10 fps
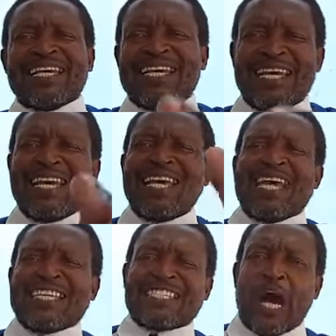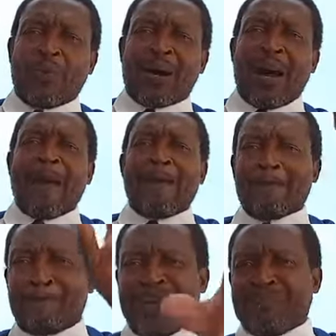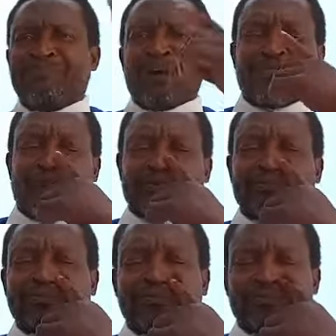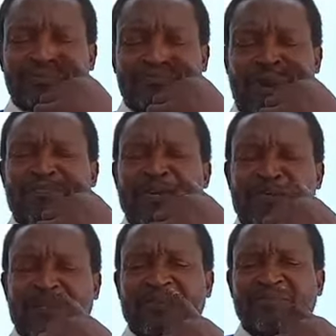He is our big brother, my people.